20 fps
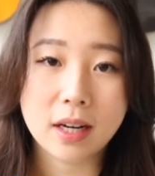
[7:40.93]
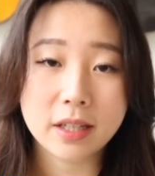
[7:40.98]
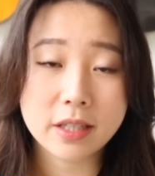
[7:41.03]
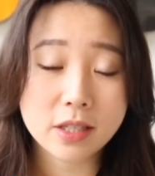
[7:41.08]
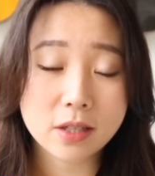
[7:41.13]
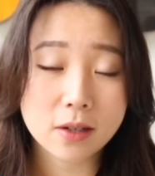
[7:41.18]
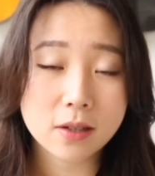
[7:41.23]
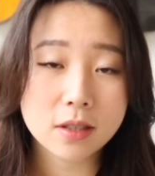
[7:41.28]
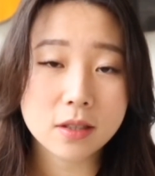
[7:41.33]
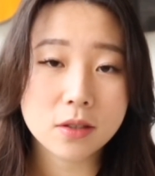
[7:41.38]
I
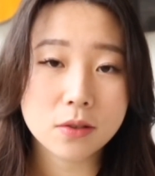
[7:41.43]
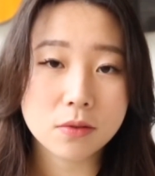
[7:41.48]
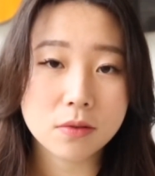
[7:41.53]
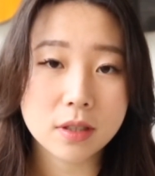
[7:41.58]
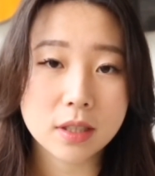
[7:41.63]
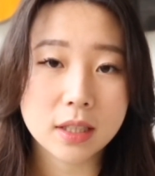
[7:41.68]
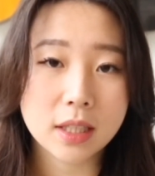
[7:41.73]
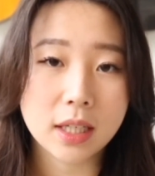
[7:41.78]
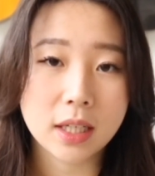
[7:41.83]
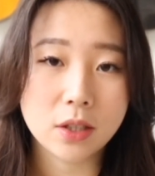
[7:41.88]
started to
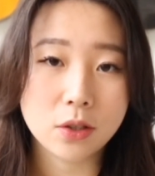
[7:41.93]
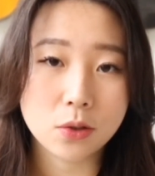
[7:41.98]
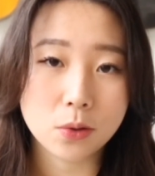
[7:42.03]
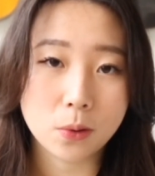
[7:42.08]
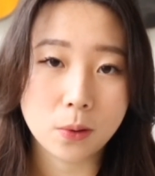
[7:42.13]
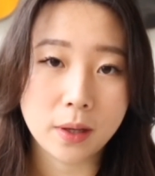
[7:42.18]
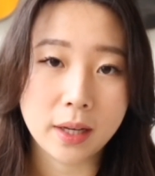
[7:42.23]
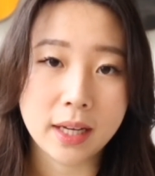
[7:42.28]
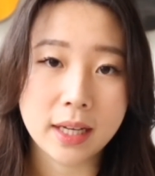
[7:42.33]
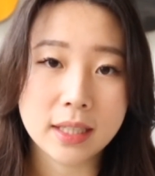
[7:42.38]
really
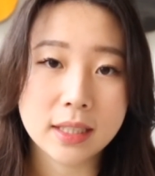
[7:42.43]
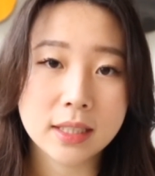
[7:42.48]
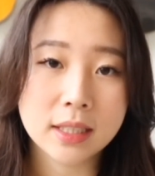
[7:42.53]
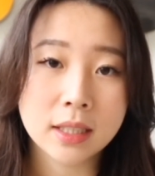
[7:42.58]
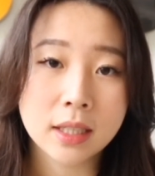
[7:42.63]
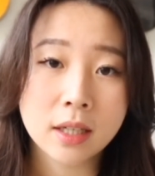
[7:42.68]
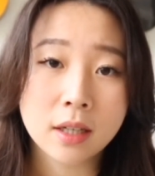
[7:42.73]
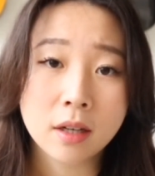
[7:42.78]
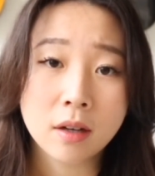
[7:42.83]
enjoy it.